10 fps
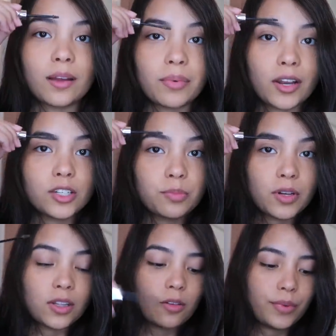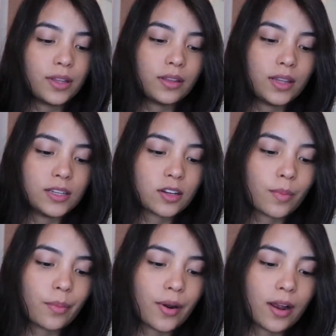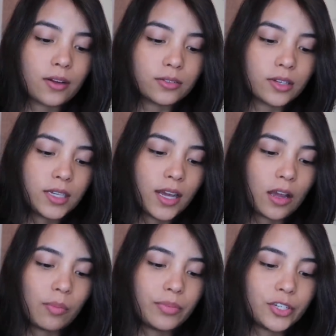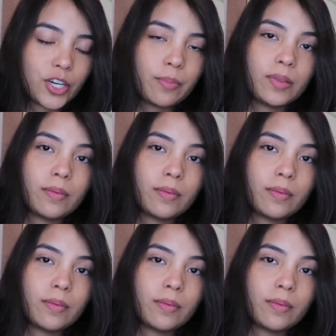Yeah, but I just put a little bit of this on my brows to help shape